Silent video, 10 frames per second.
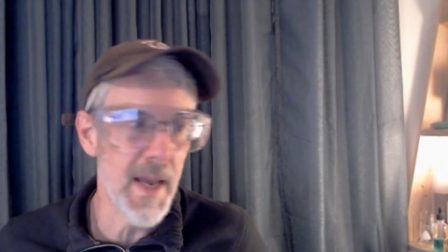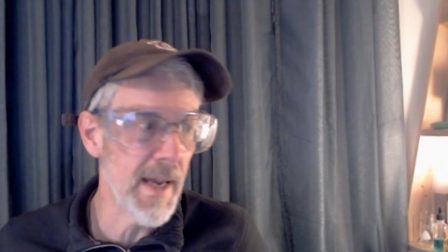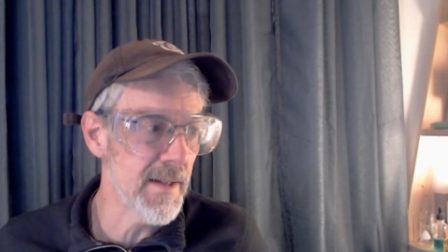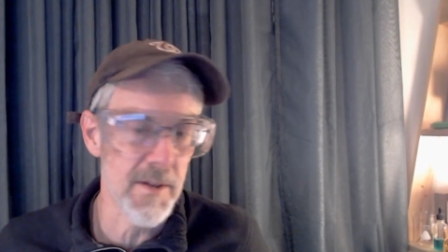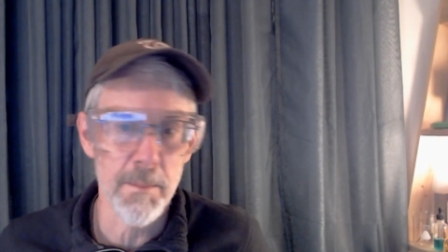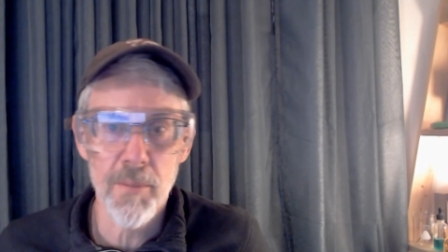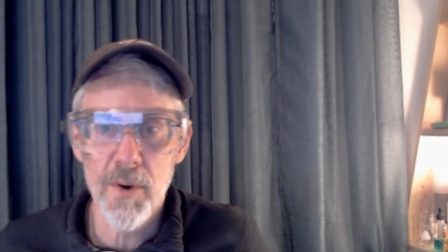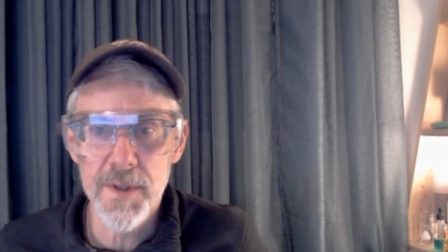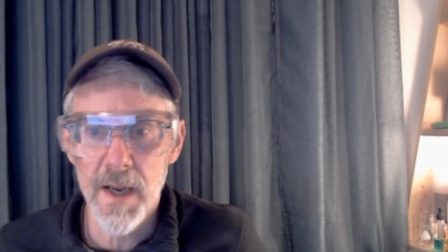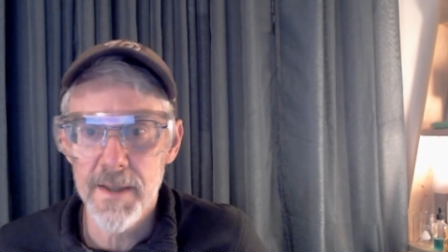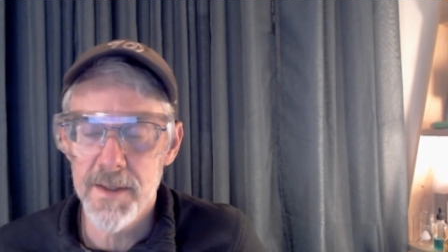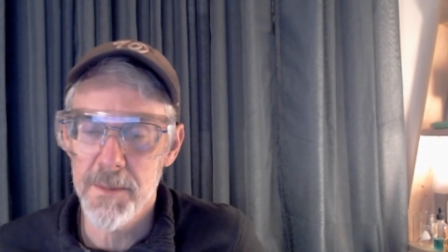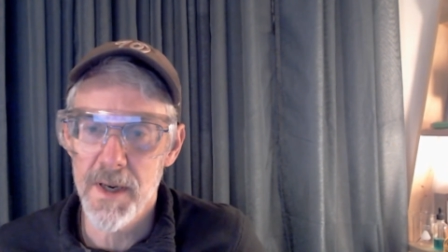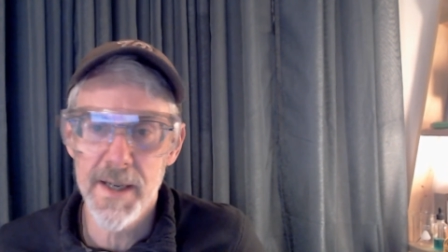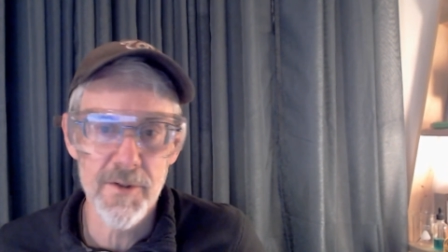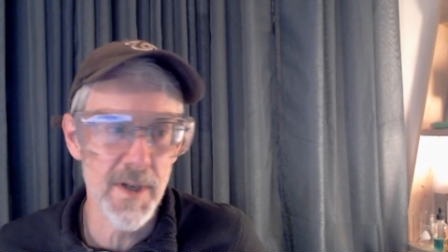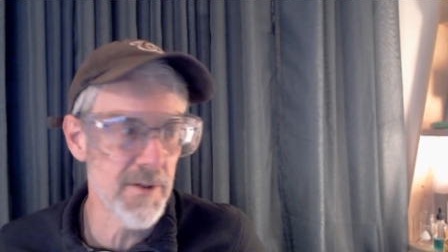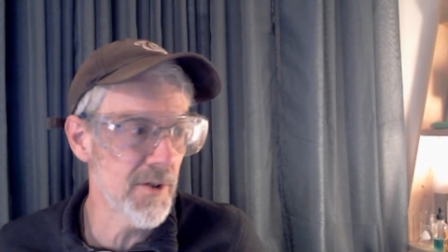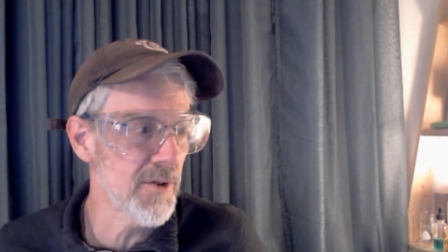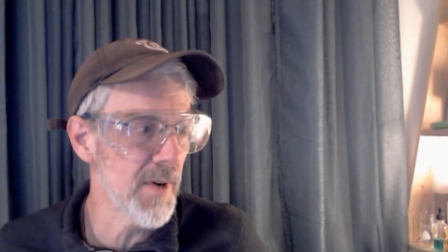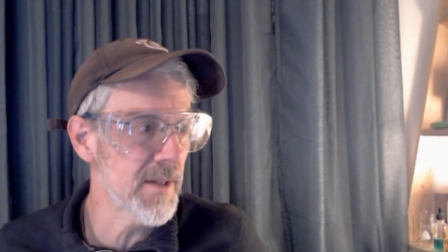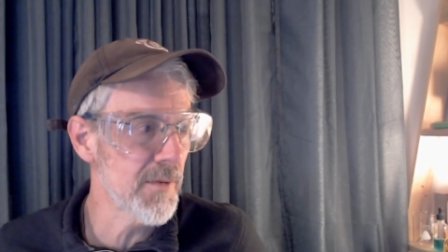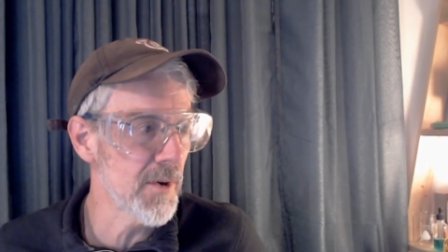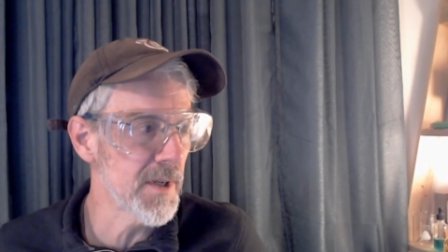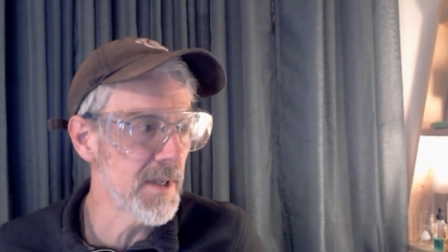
and some protons, some electrons are transferred.